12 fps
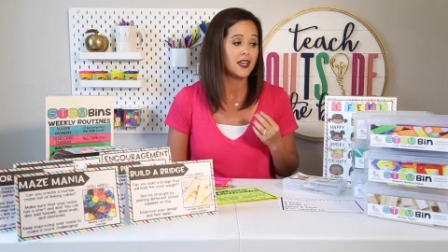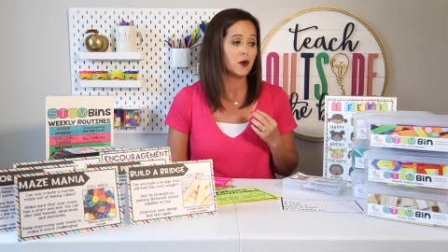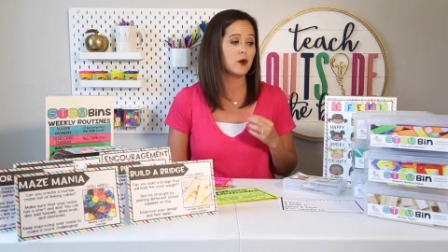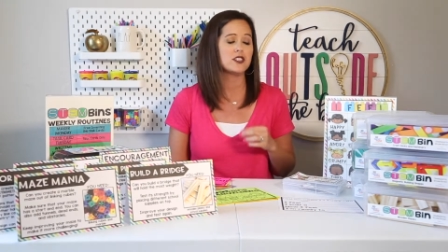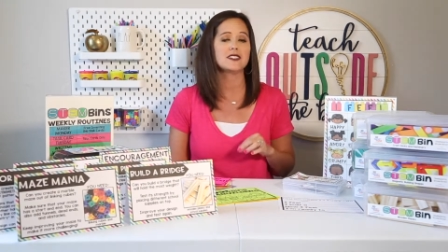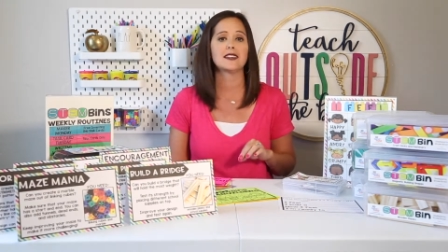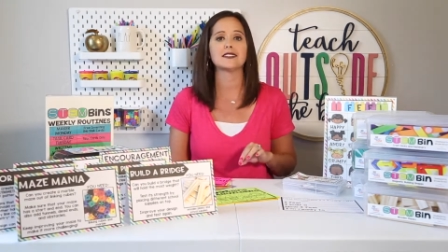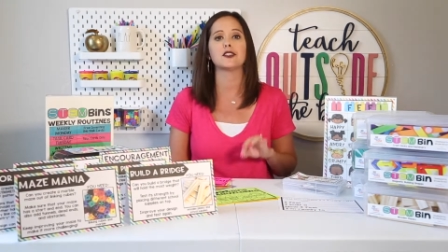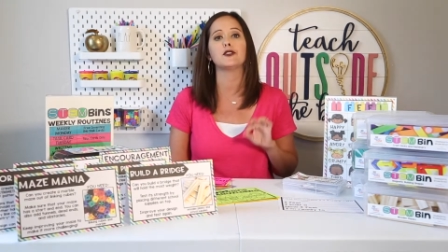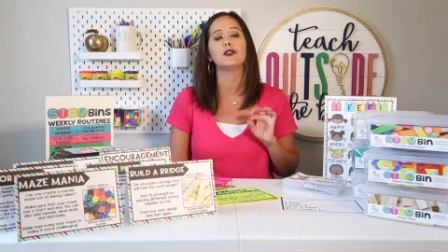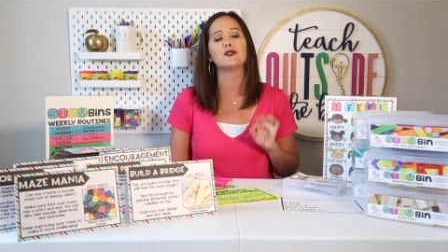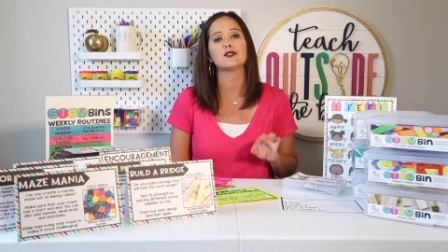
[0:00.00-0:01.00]
which is a
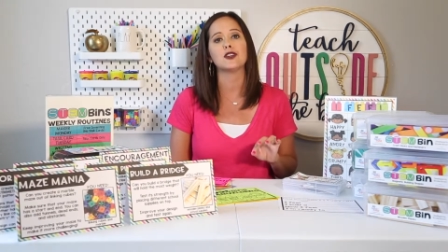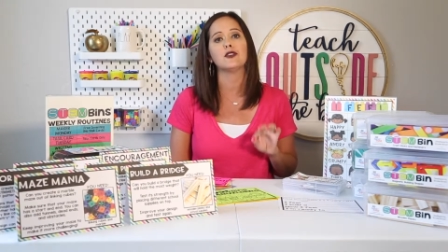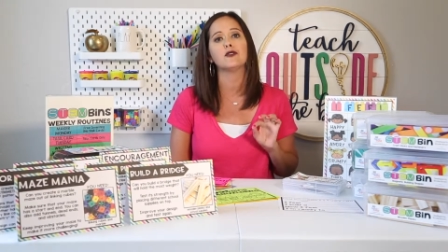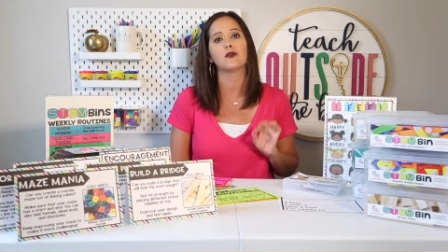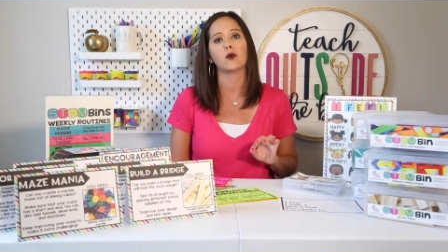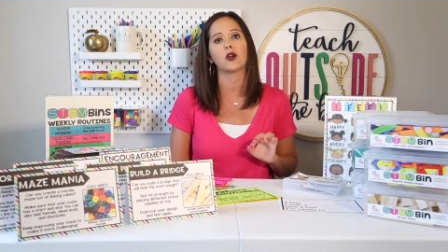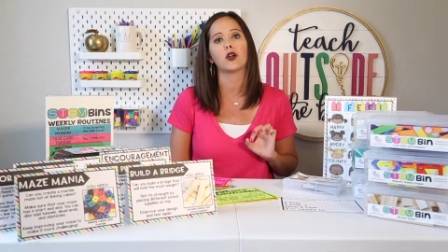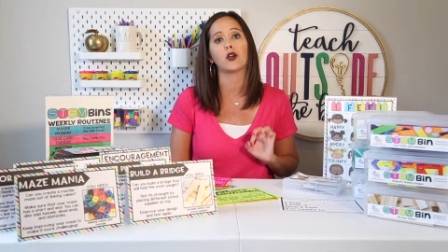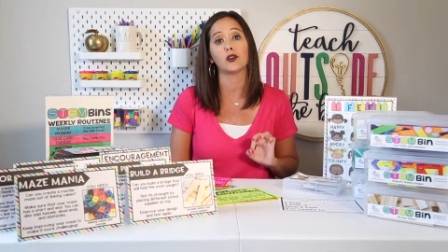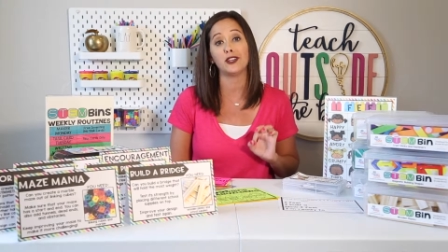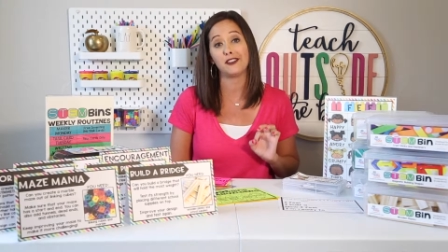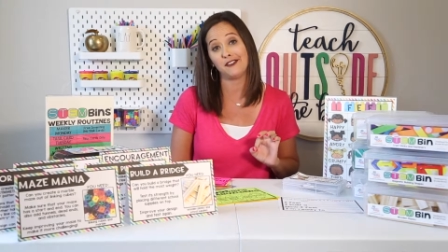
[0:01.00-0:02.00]
solution for
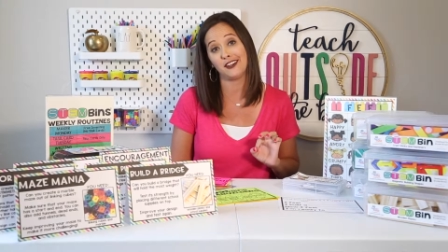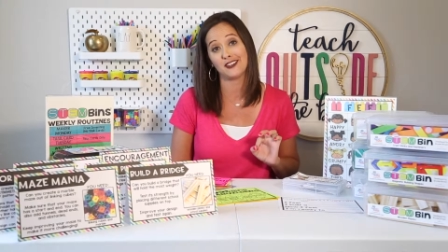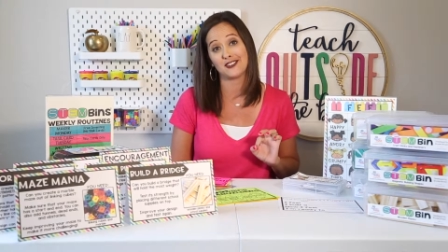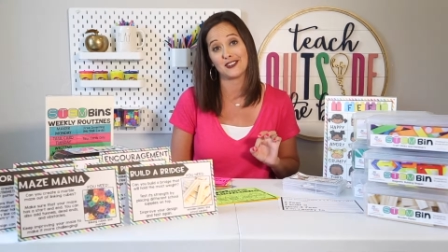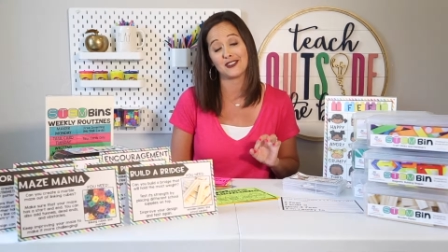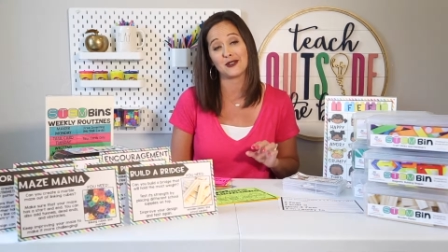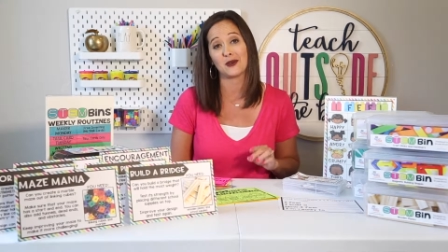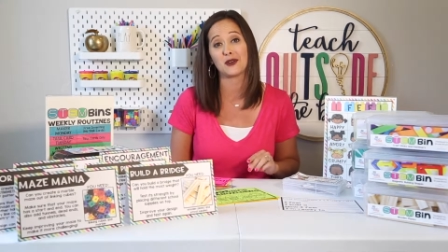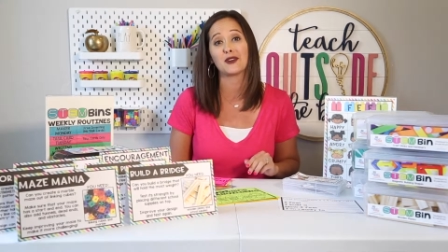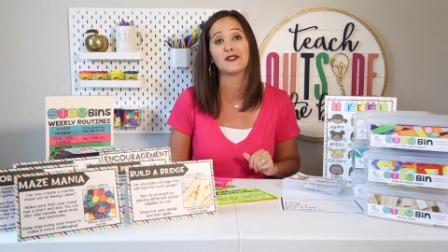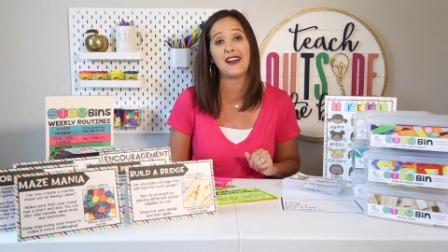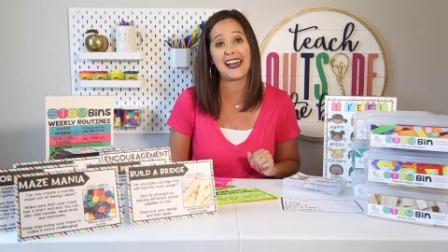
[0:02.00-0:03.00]
early finishers or
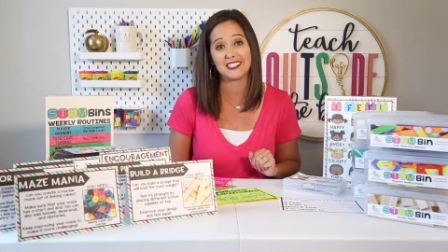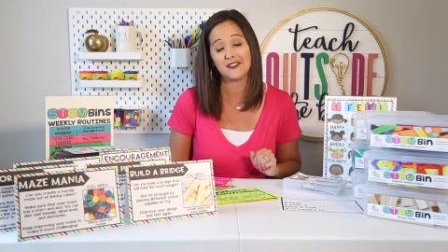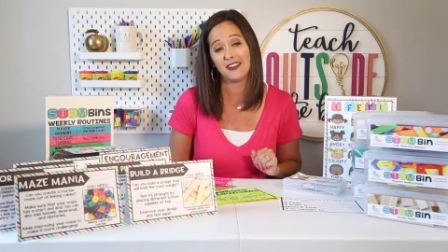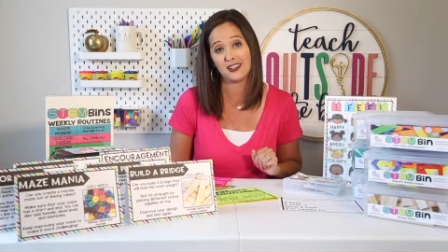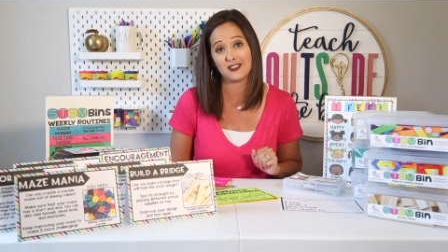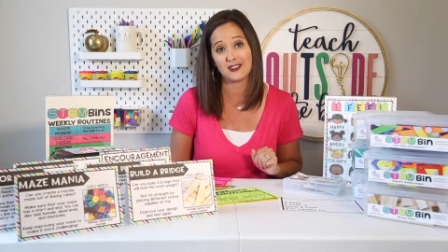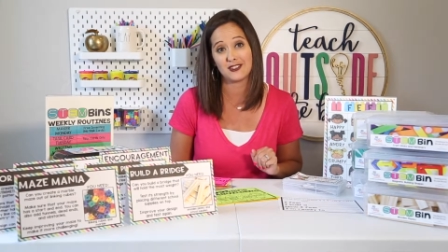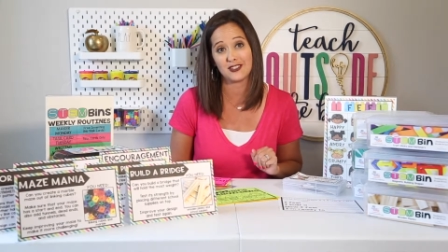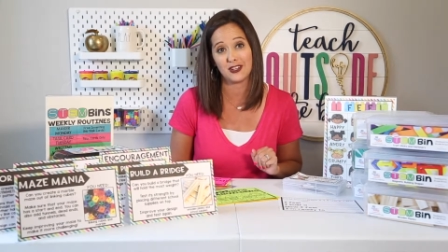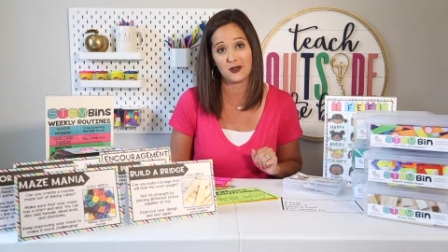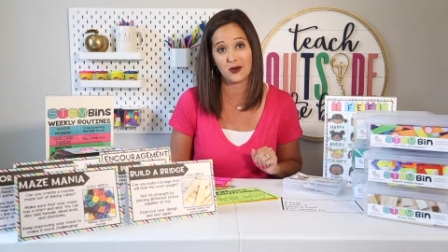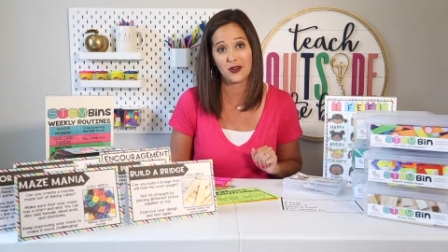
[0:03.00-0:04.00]
your fast finishers
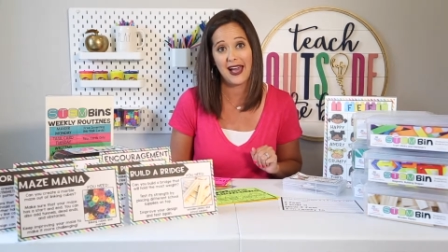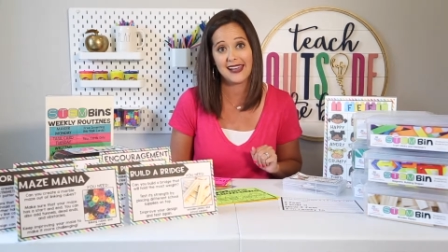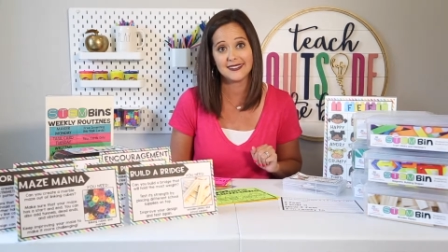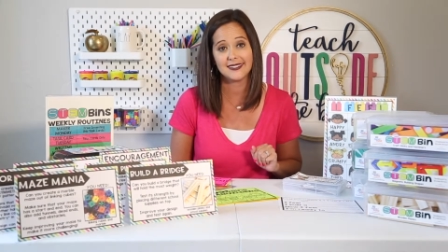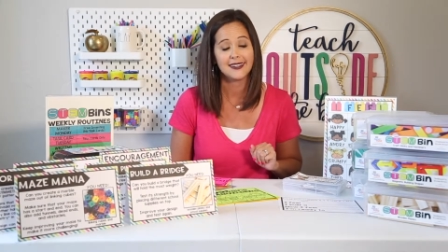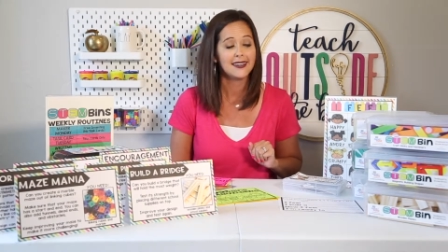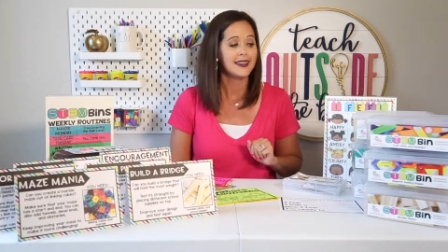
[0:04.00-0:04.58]
in your class.